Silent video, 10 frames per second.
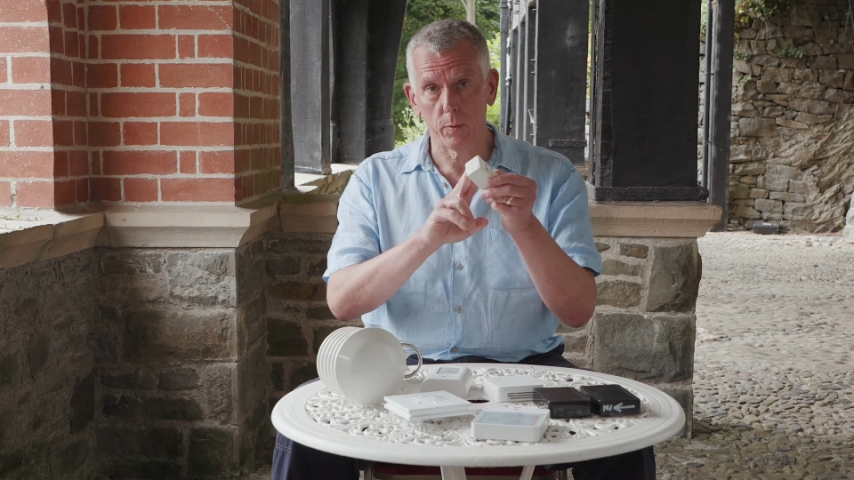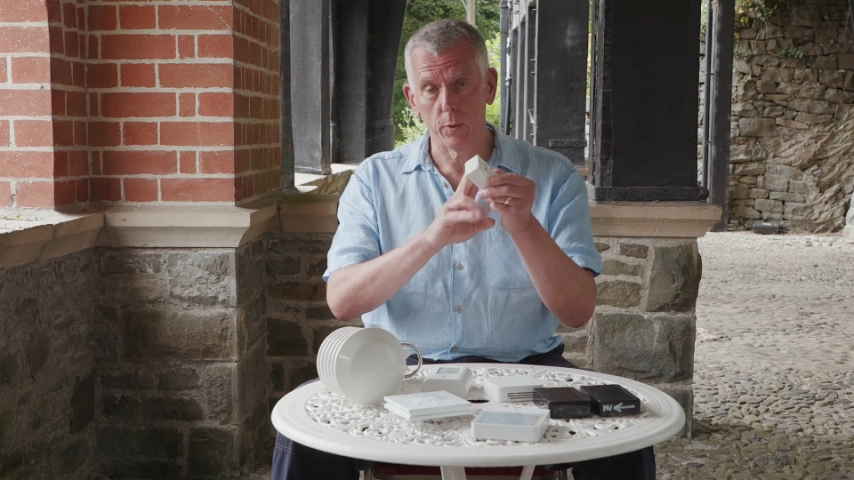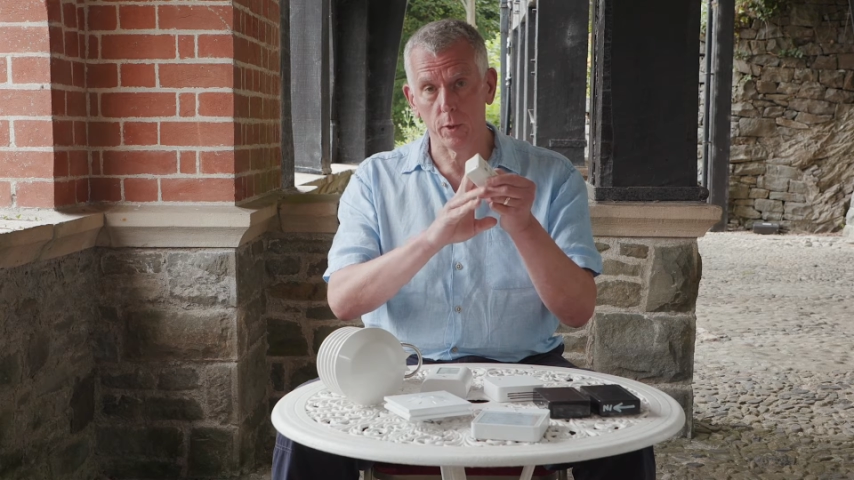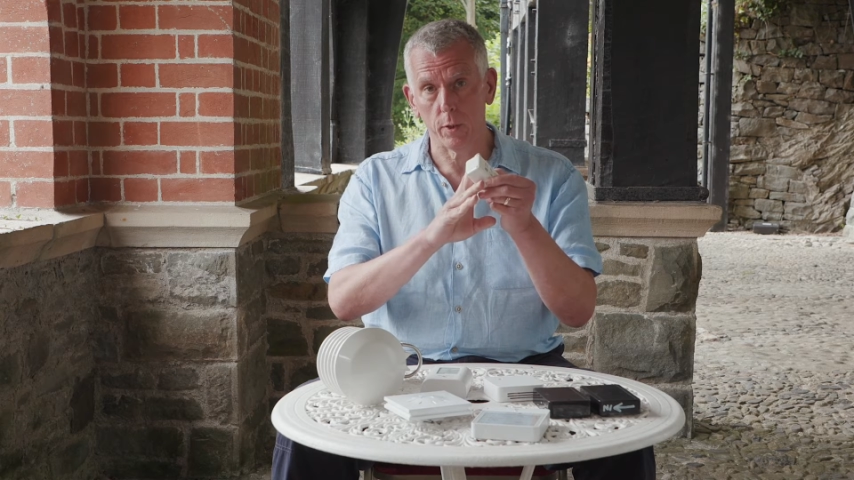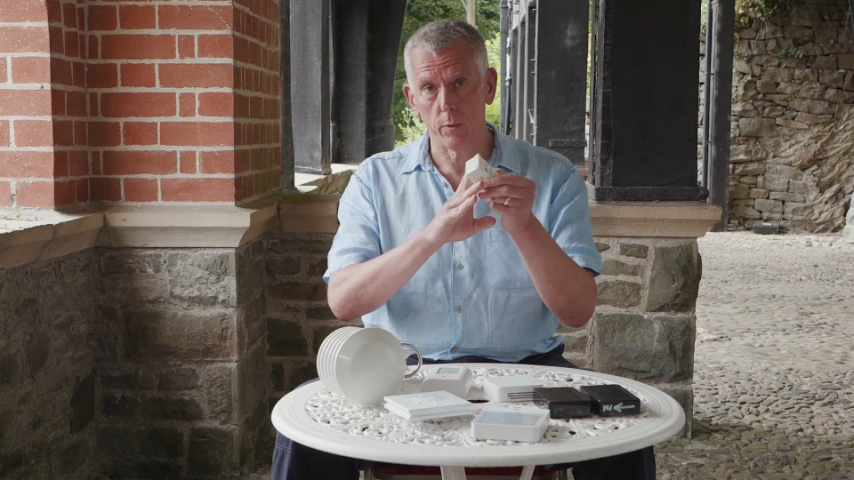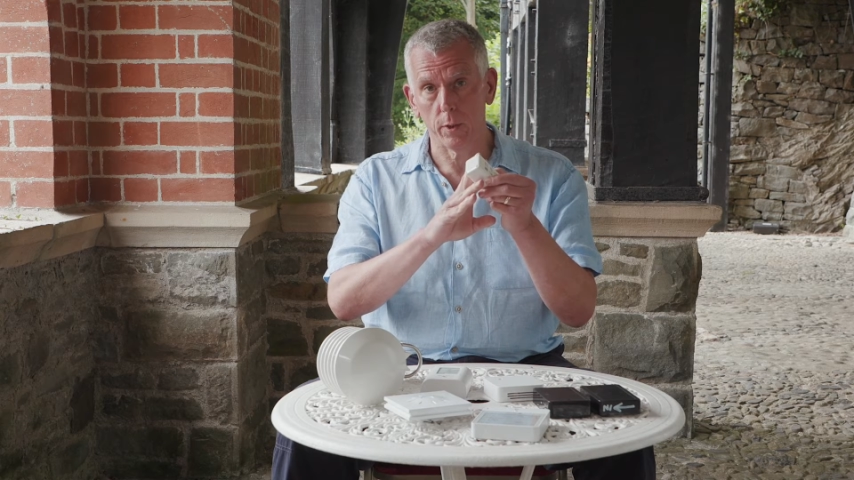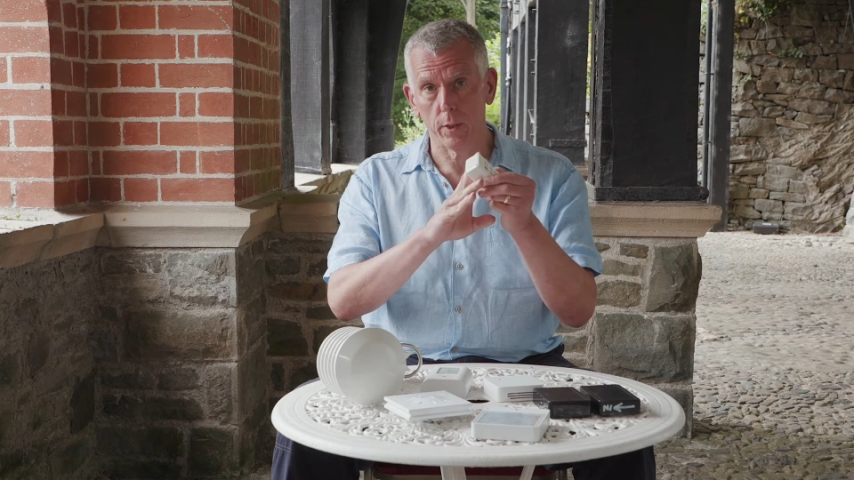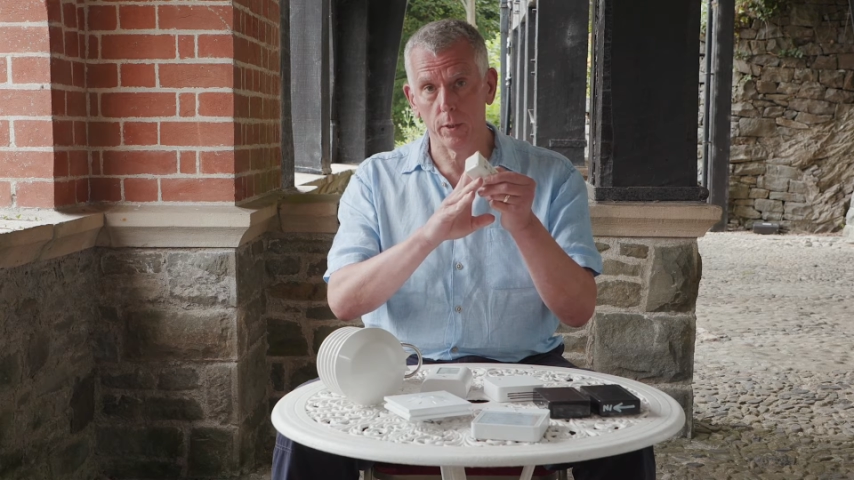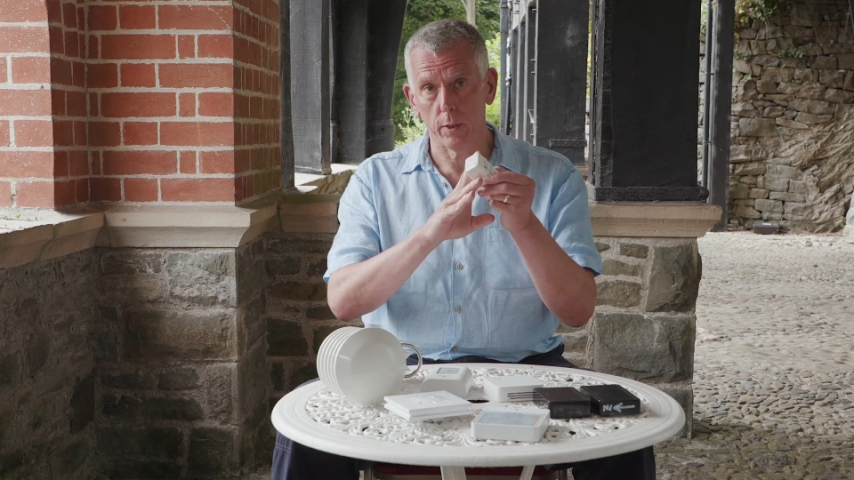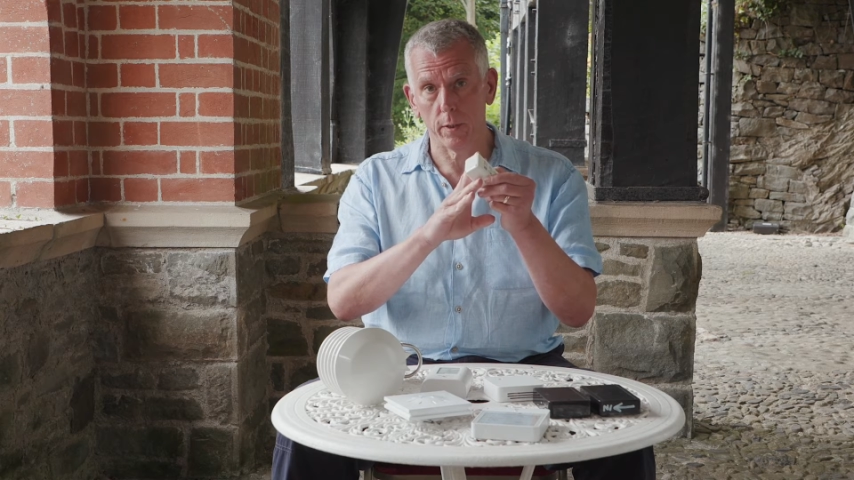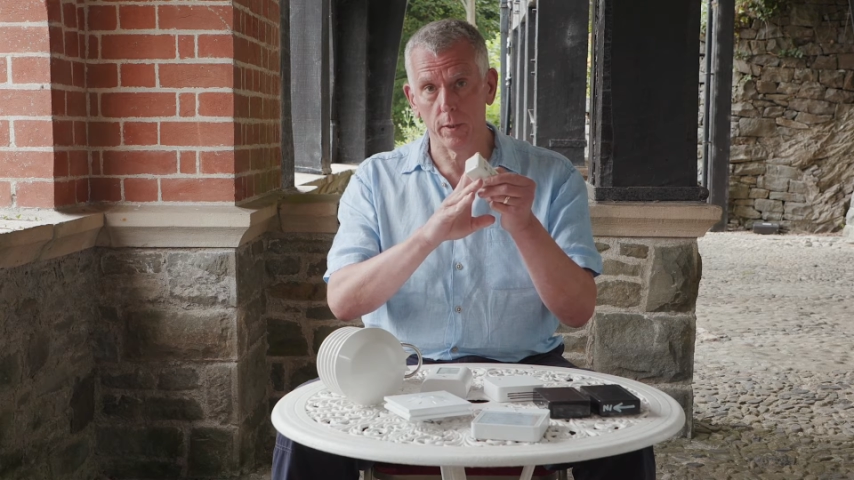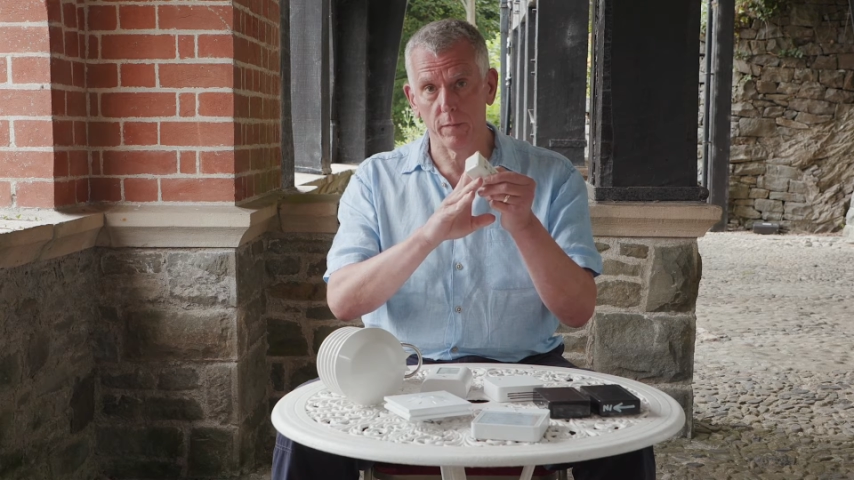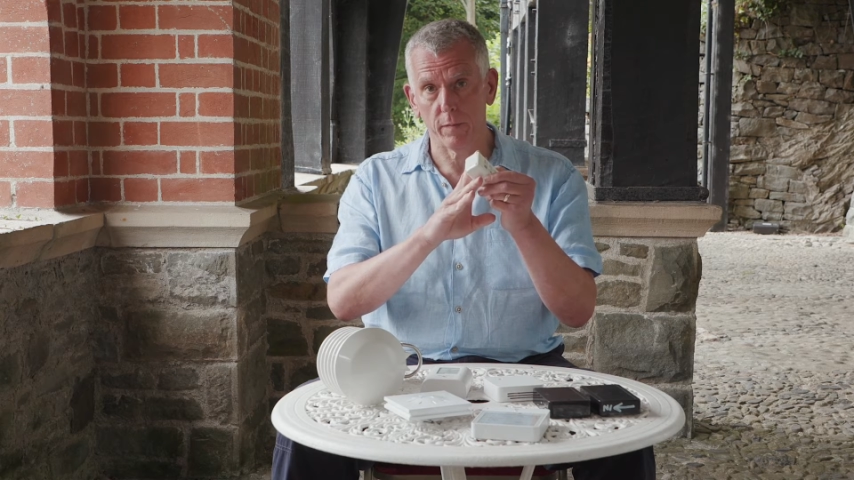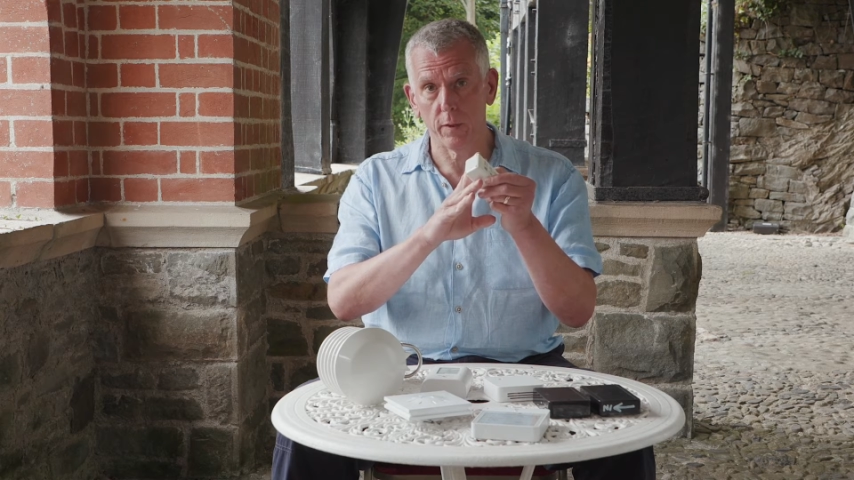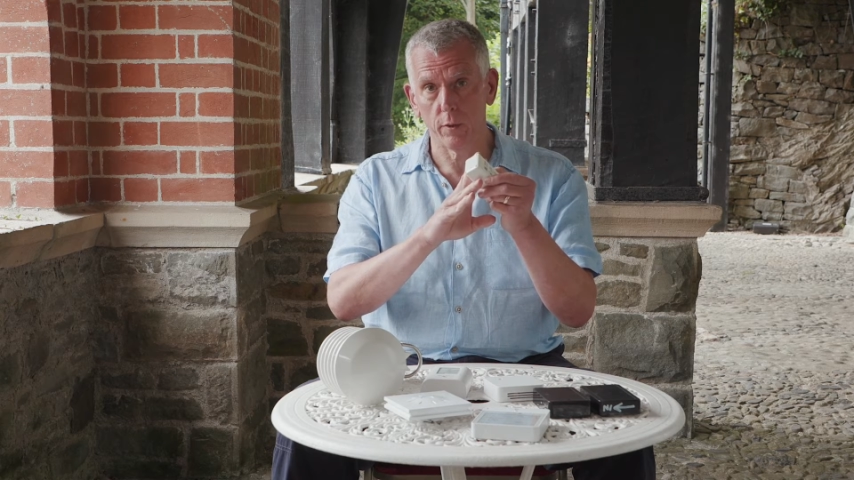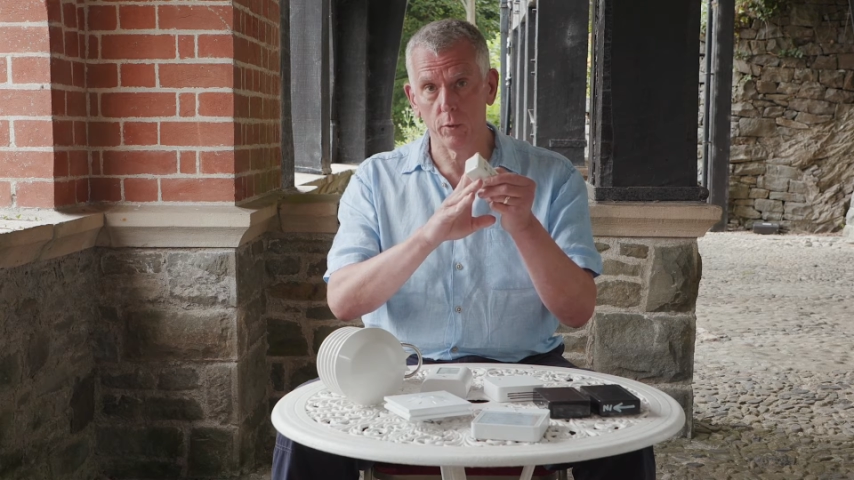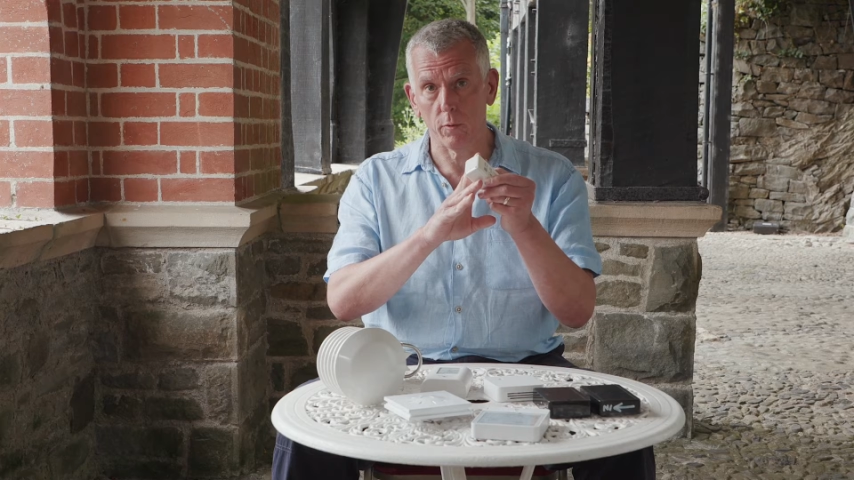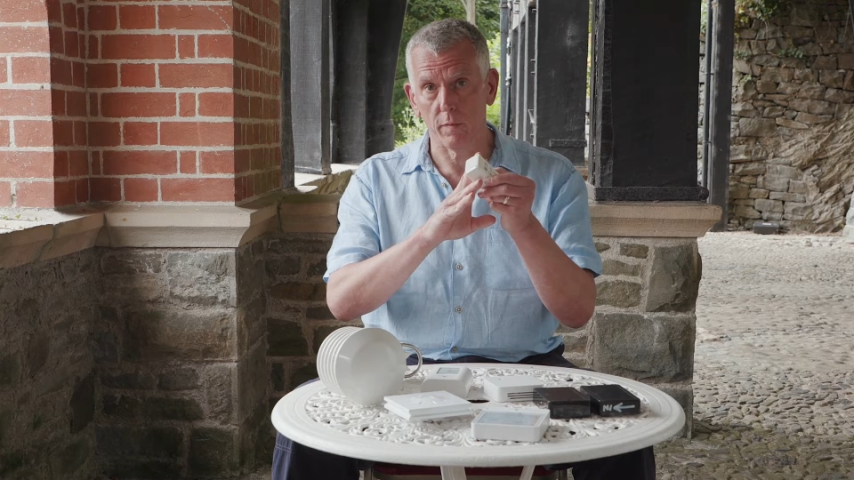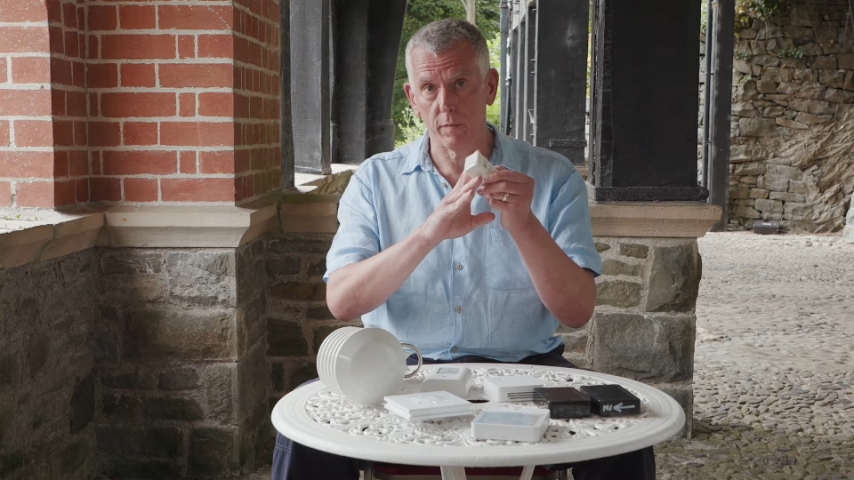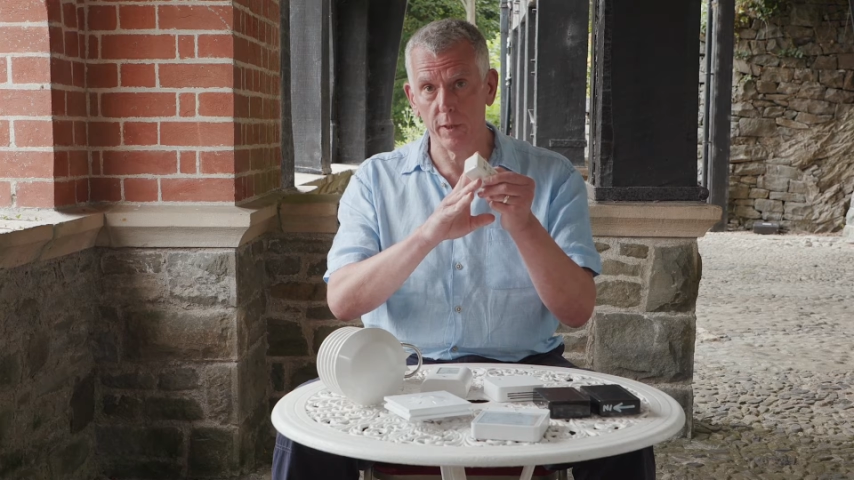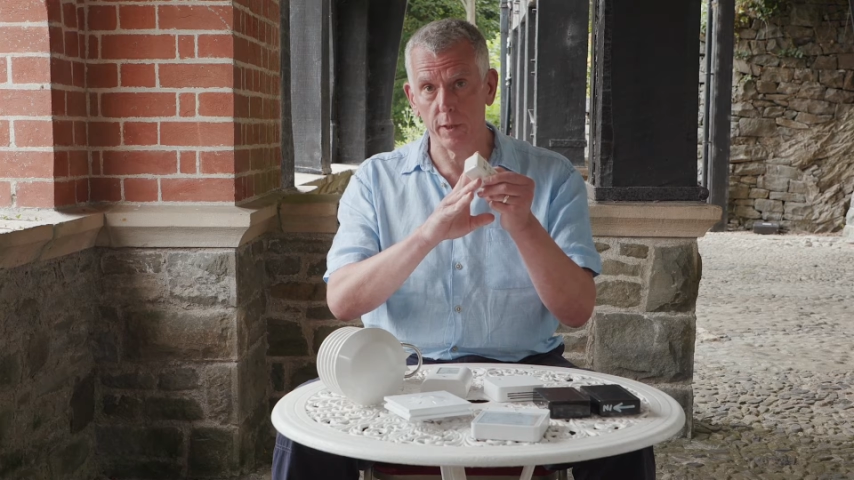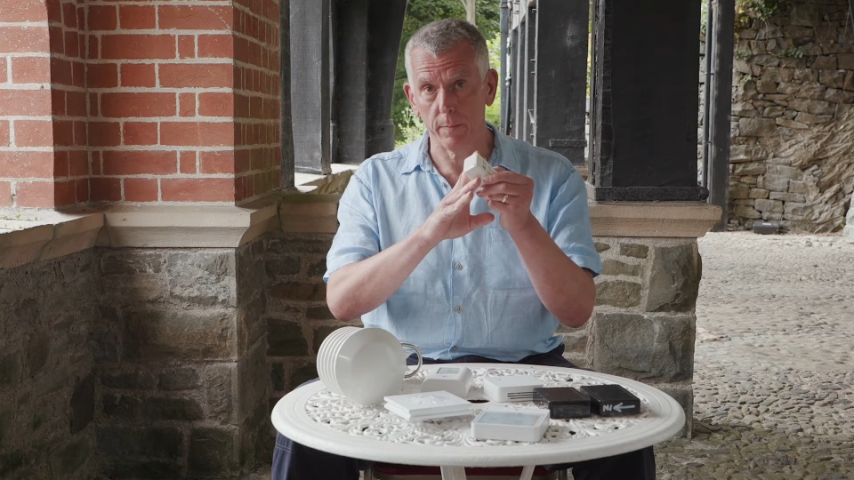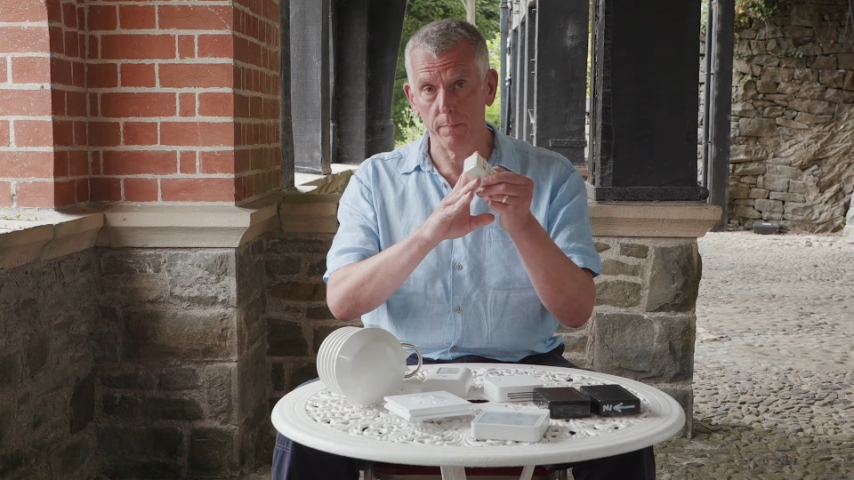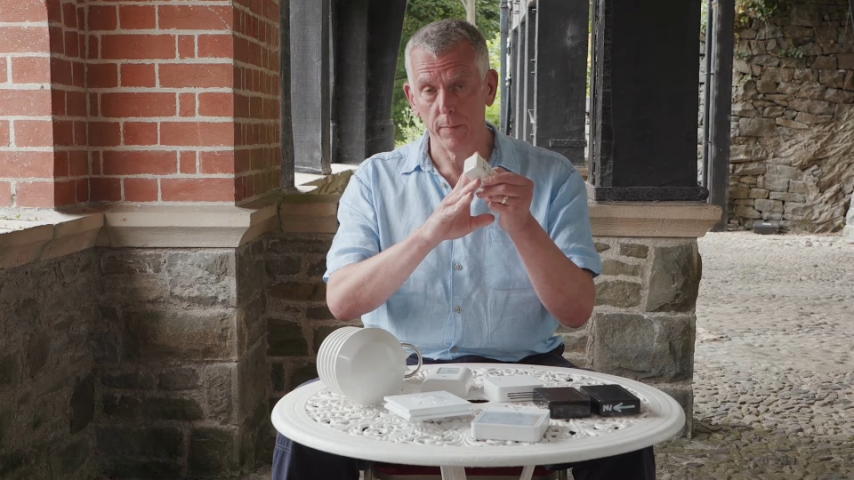which goes inside a fridge or a freezer,